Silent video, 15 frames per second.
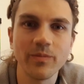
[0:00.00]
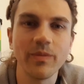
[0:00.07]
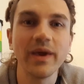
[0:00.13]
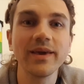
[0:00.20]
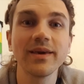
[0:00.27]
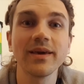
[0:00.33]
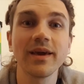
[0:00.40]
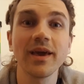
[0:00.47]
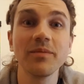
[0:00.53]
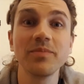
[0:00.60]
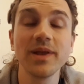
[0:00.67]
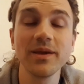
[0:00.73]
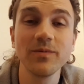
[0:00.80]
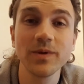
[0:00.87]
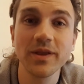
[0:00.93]
Making
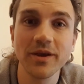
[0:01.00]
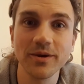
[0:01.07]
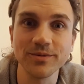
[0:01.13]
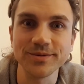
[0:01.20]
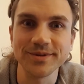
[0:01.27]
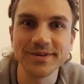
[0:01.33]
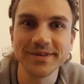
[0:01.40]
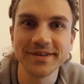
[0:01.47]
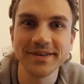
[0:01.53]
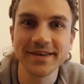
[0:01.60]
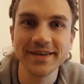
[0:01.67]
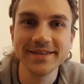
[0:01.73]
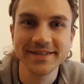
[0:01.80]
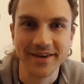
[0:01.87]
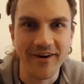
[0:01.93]
gameplay videos
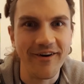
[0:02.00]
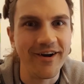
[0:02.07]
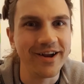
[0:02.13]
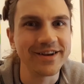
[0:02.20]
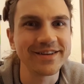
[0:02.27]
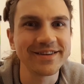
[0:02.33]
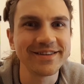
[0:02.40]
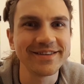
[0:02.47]
is hard.